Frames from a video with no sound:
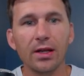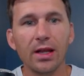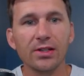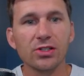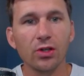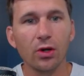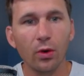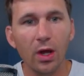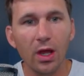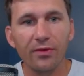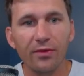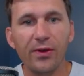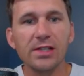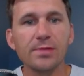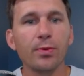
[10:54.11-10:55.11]
And so
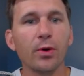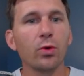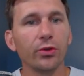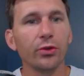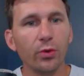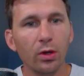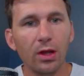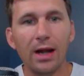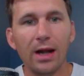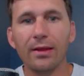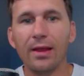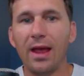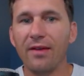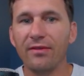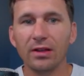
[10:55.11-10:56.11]
Facebook will do a lot of the
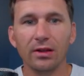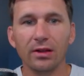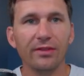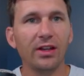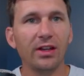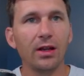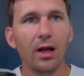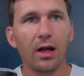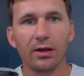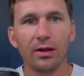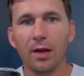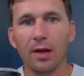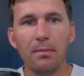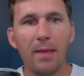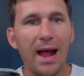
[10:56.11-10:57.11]
heavy lifting
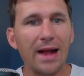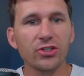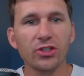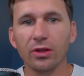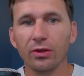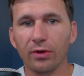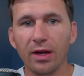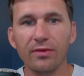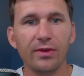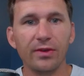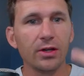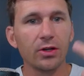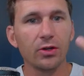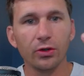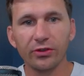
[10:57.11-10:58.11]
on matching the right
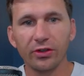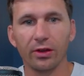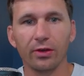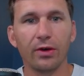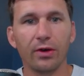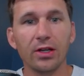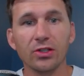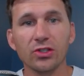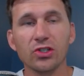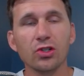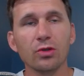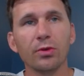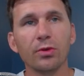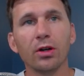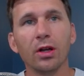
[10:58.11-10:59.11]
vehicle to the right
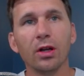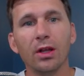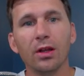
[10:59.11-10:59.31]
consumer.